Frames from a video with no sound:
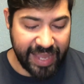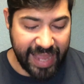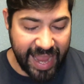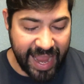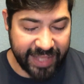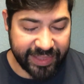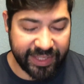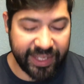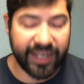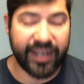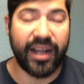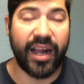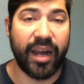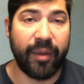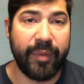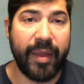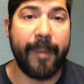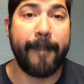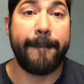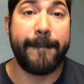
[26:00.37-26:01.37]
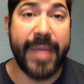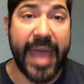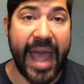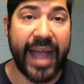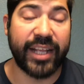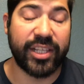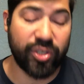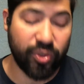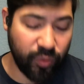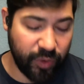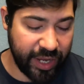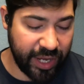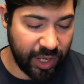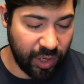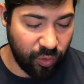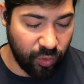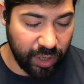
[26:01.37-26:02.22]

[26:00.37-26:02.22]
add the economy back to the way it